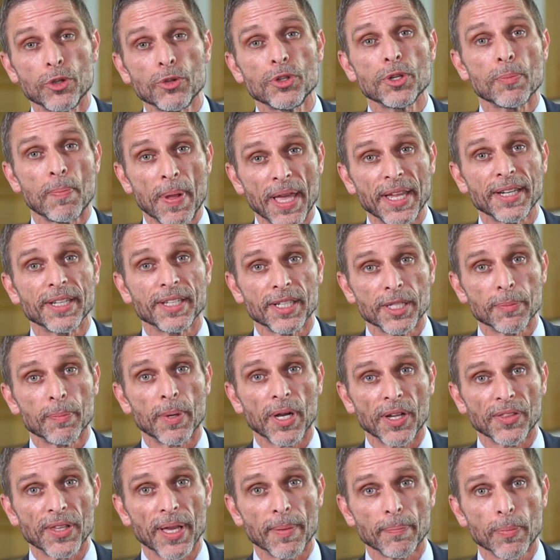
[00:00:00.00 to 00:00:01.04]
too dependent
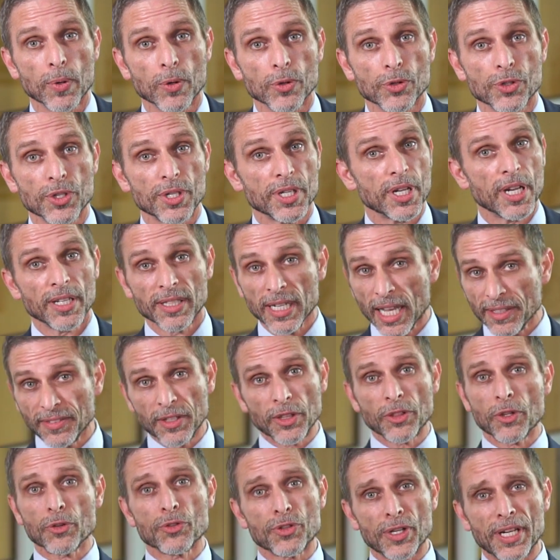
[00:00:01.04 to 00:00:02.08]
upon that person. Not
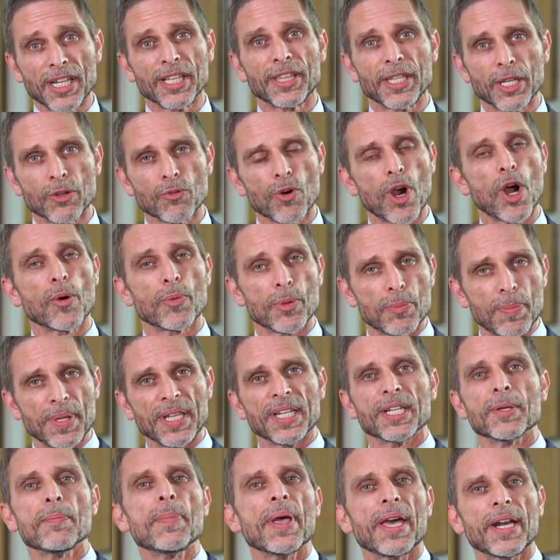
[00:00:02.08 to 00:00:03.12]
that there's anything wrong with
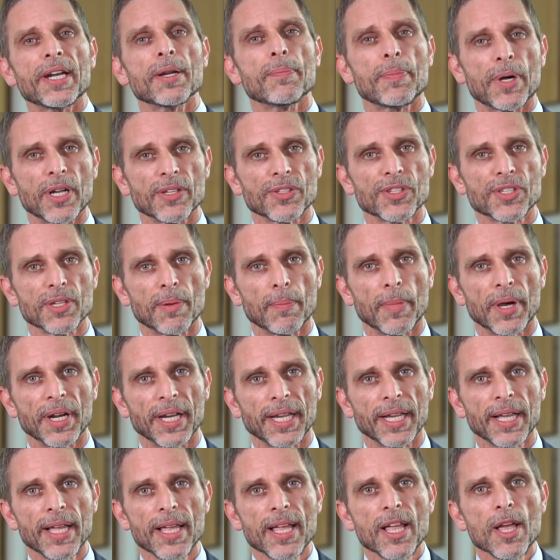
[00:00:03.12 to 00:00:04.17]
being dependent upon
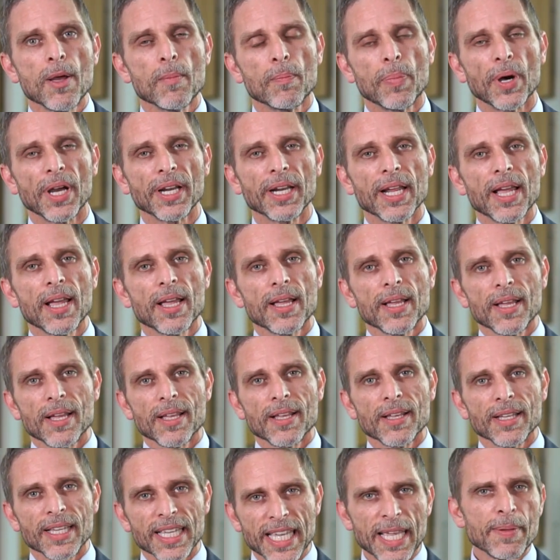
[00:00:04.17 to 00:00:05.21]
somebody, but
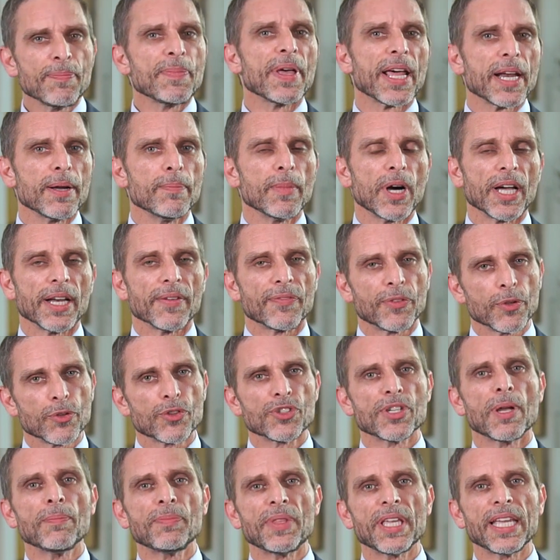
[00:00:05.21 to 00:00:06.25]
keep that in mind. If
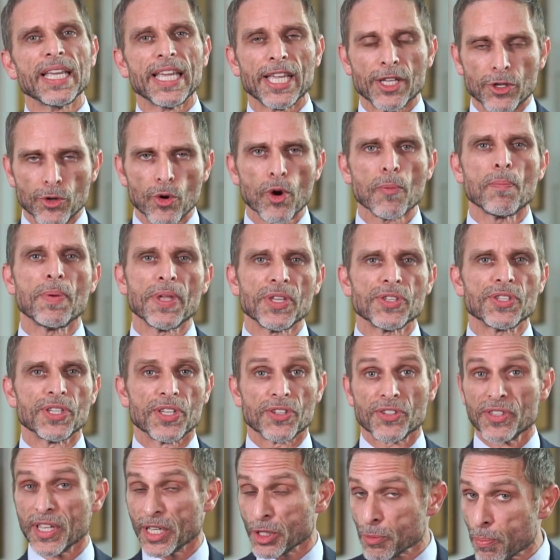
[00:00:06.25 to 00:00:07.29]
there's something in your
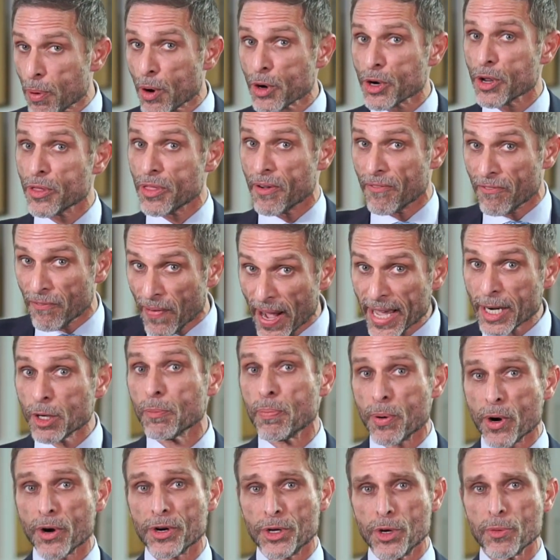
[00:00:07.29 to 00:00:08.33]
business that's part of the
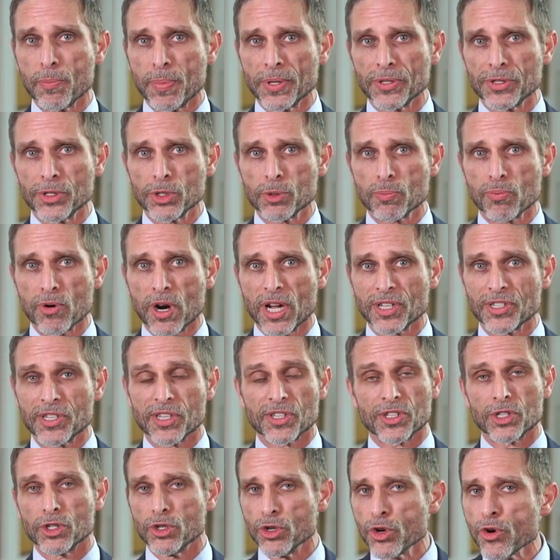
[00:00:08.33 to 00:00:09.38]
vital part of your business
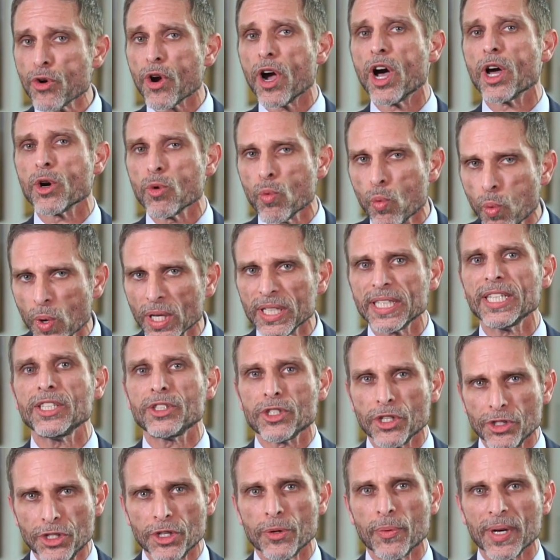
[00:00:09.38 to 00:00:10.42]
process and you're unwilling
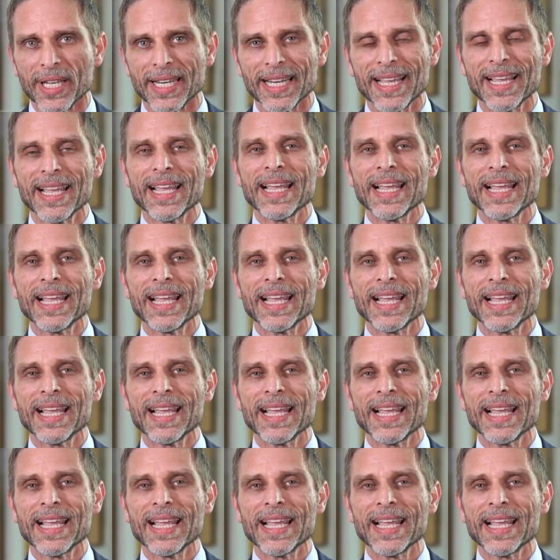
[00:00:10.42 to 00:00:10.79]
to do it,